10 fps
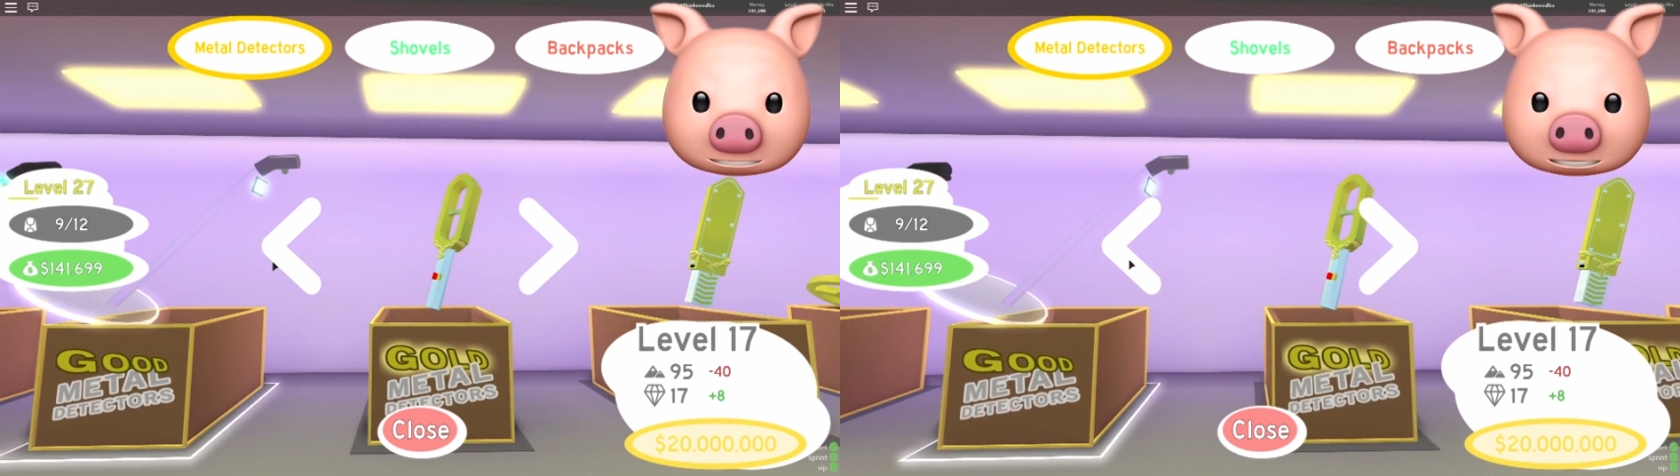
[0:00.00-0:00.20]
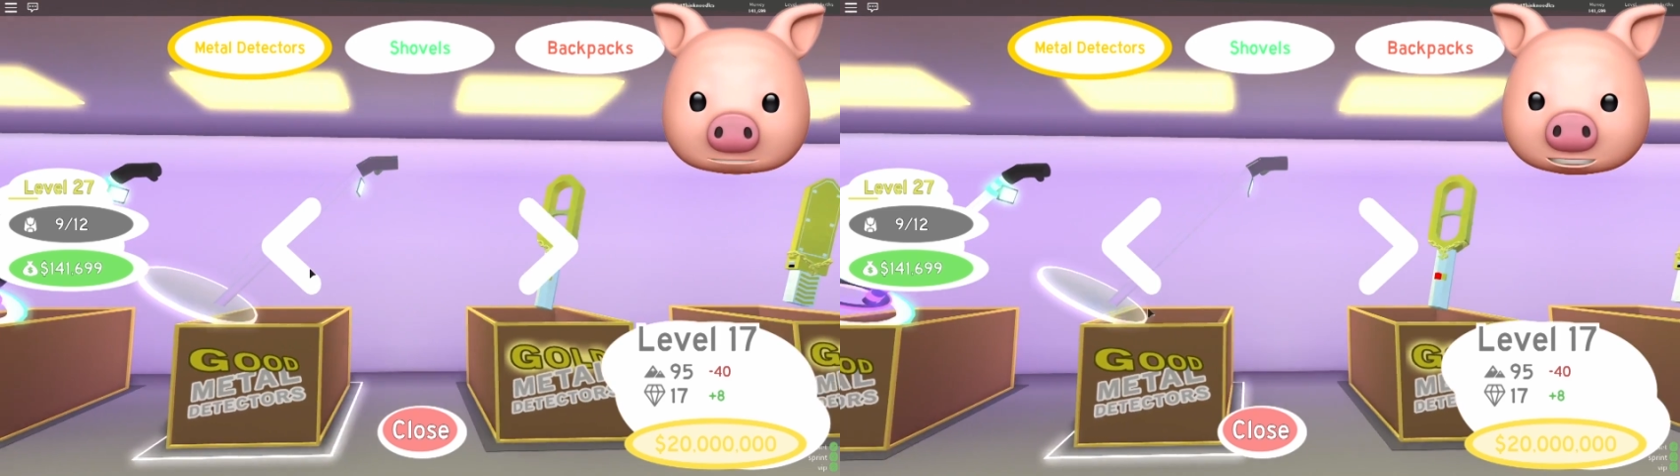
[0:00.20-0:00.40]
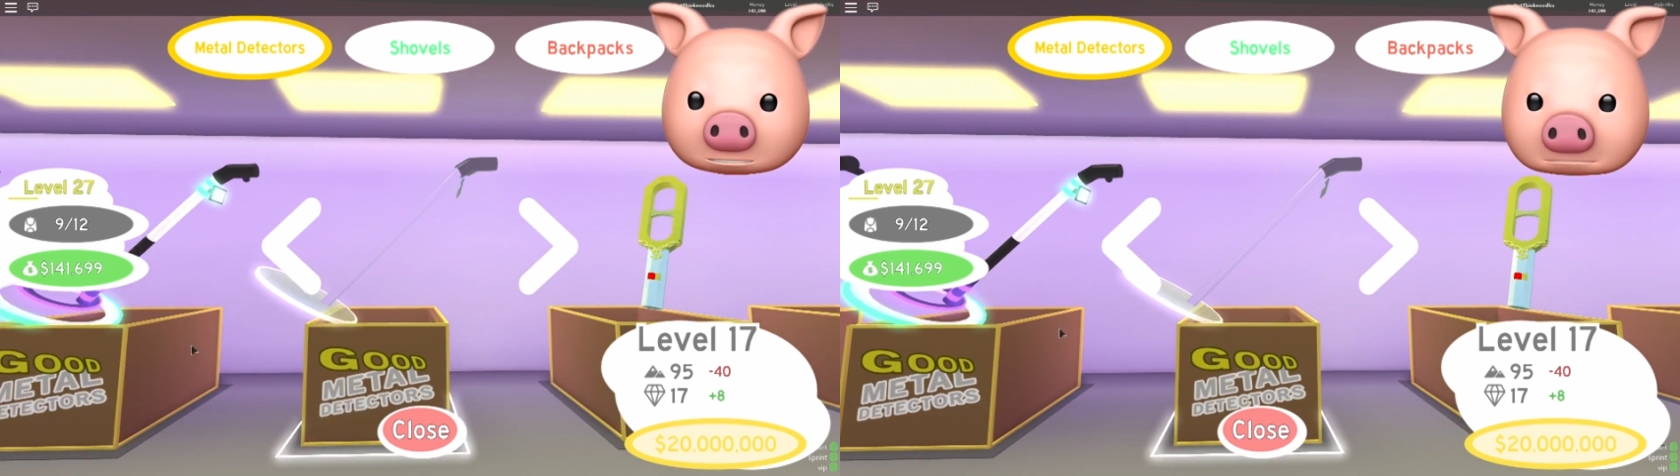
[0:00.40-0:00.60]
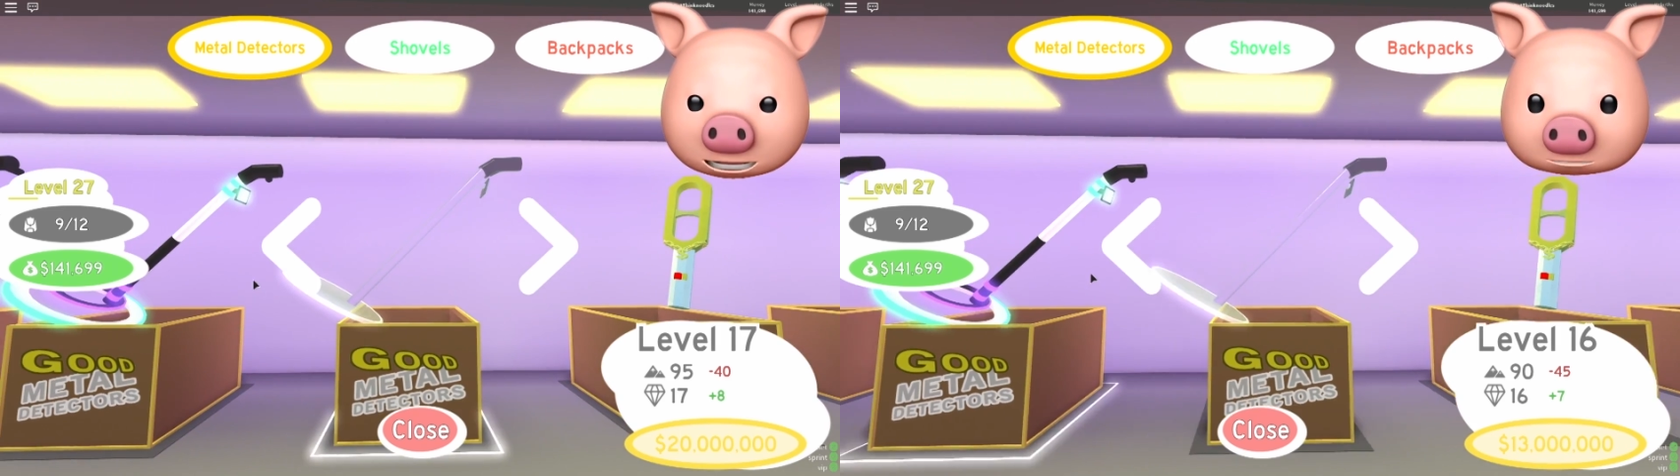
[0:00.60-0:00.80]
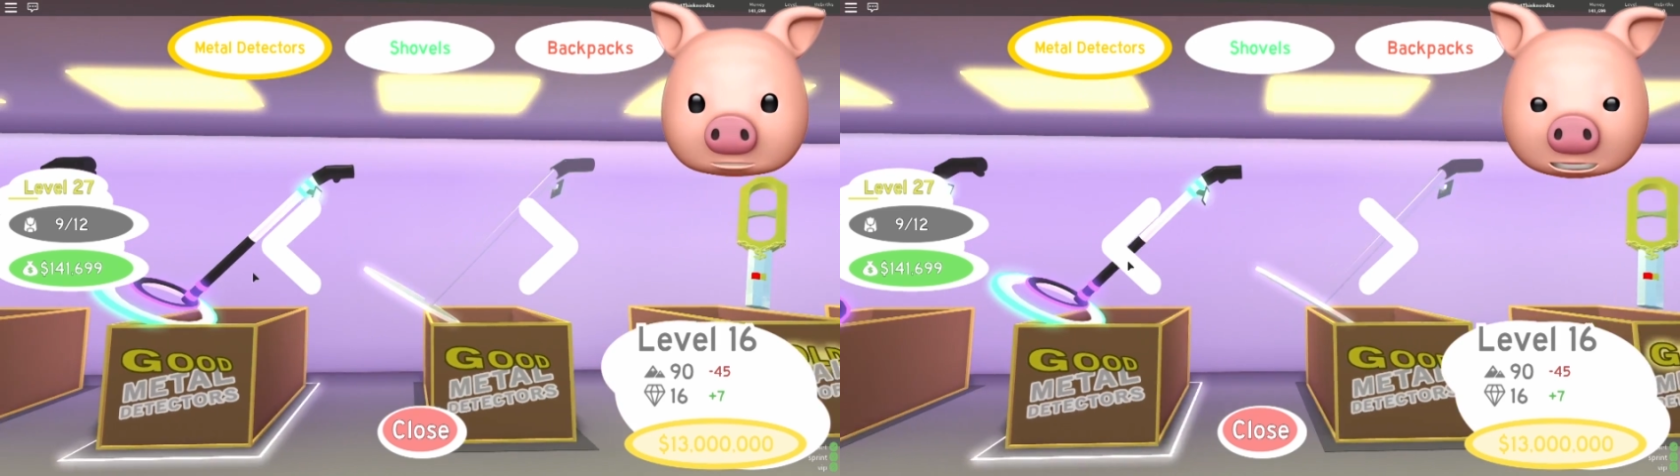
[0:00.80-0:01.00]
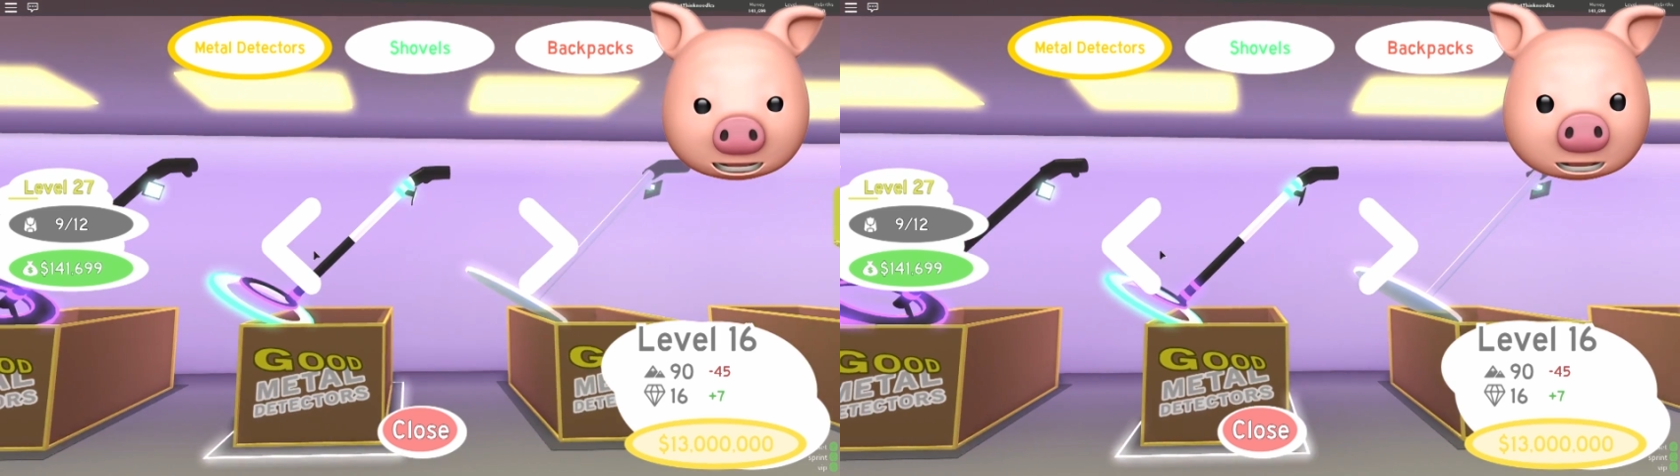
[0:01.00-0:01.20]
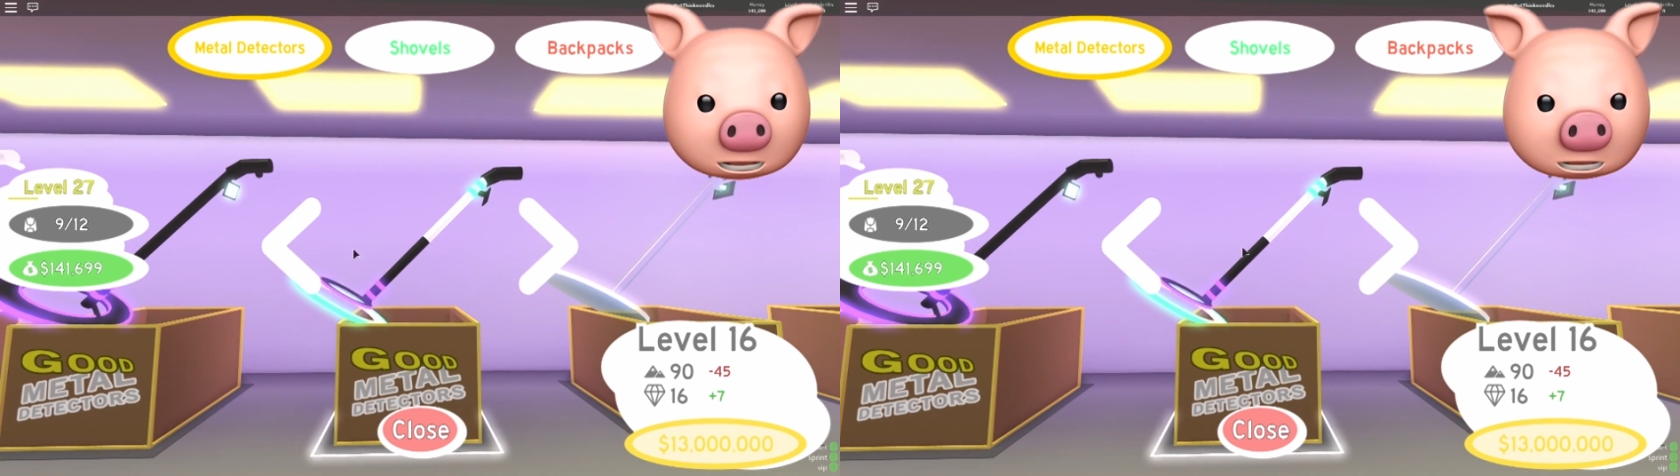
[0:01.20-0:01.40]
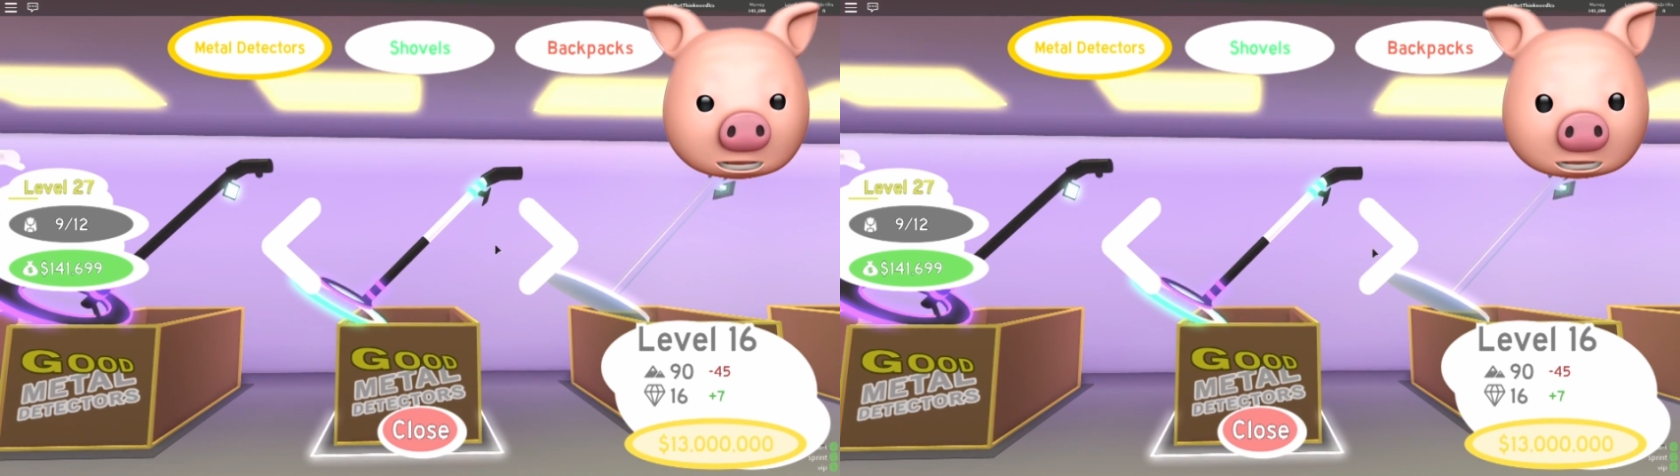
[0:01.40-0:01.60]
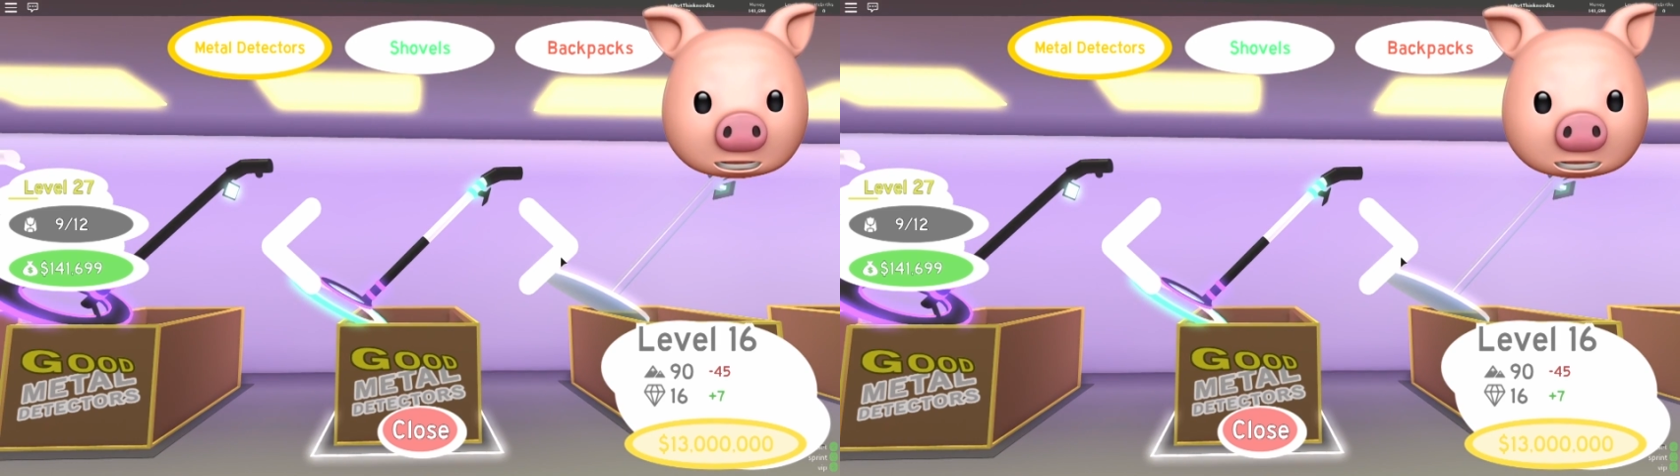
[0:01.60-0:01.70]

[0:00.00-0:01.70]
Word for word: This one's the best one here.